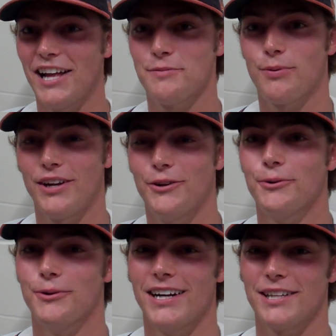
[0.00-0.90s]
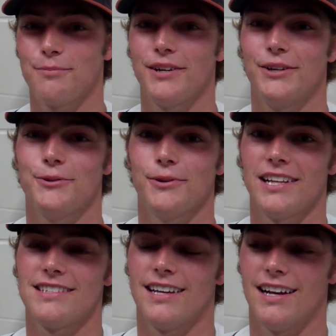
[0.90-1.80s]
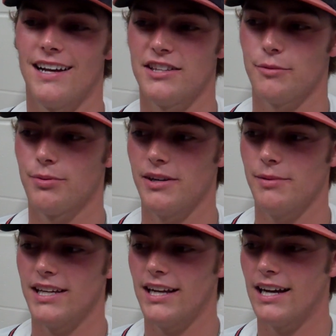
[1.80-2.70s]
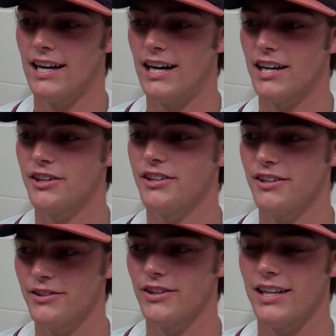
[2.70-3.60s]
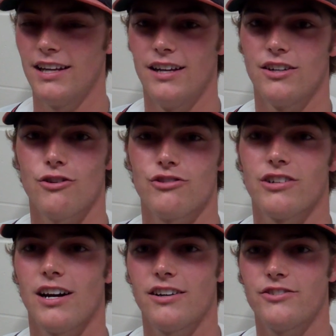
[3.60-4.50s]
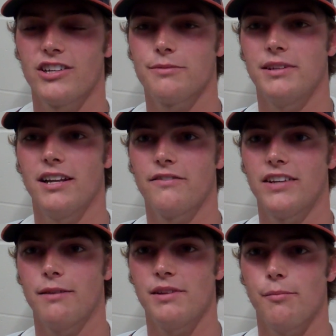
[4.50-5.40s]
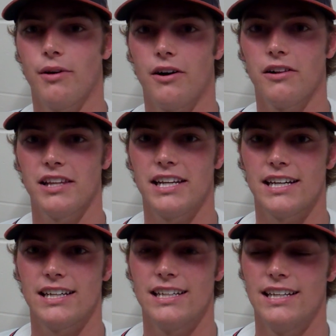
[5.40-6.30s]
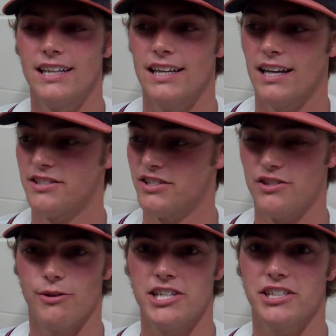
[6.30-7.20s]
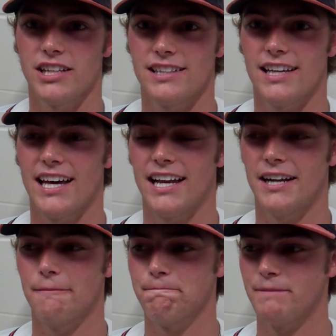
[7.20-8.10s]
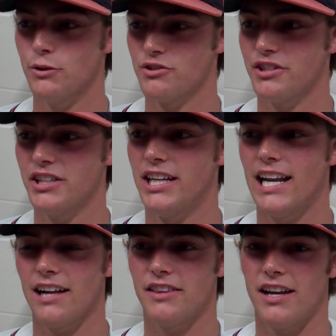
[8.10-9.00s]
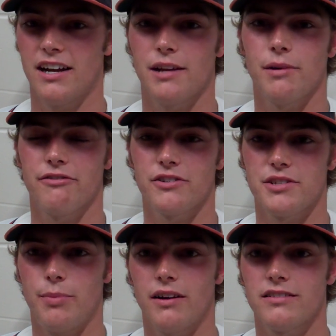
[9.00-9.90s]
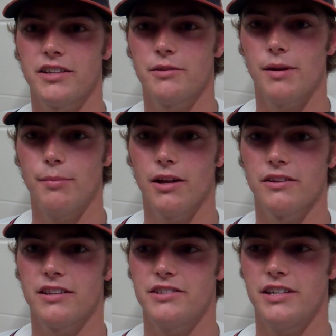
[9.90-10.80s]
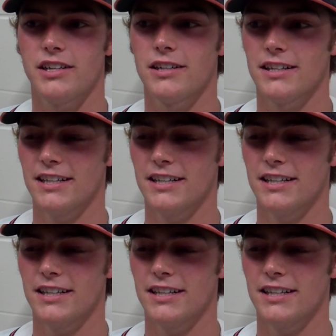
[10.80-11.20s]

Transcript: That's pretty cool. That's a pretty big honor to know that Coach O'Connor trusts me enough to give me the ball in a situation like that. It was good to get out there and get my first appearance under my belt this year.